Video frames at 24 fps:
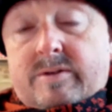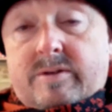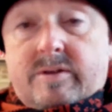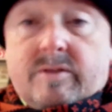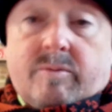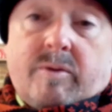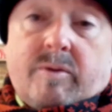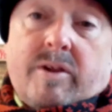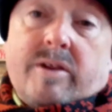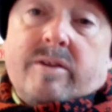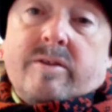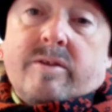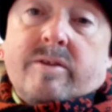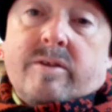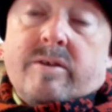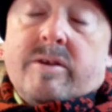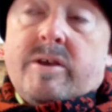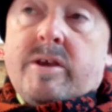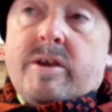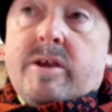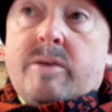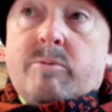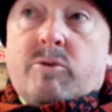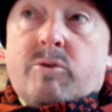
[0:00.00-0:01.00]
as well as
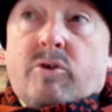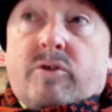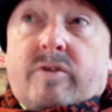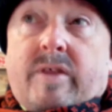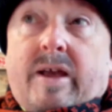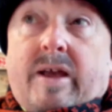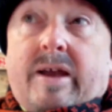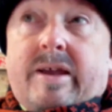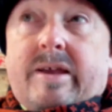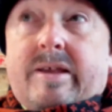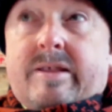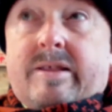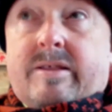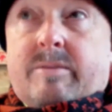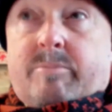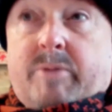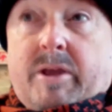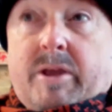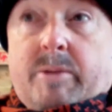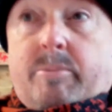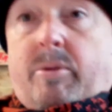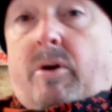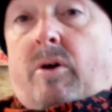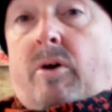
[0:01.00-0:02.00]
because that is a
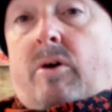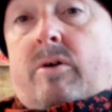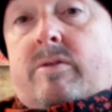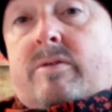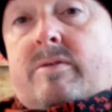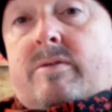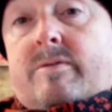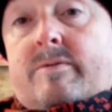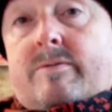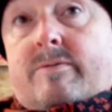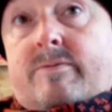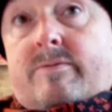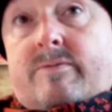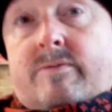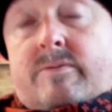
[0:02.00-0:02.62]
big part of